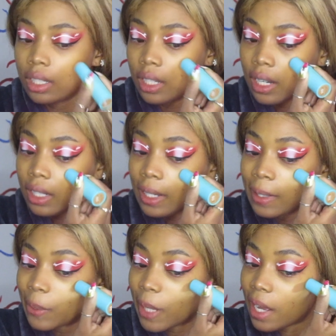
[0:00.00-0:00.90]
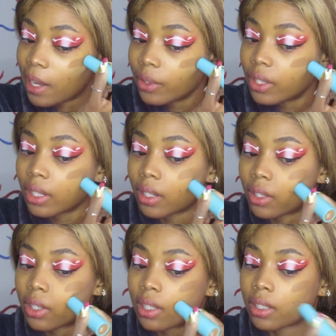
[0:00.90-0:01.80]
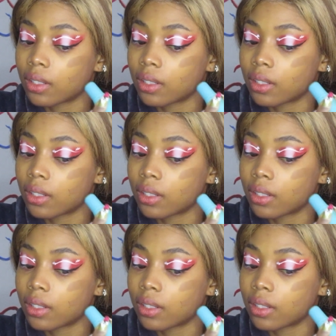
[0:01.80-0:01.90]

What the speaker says: kind of like on the outskirts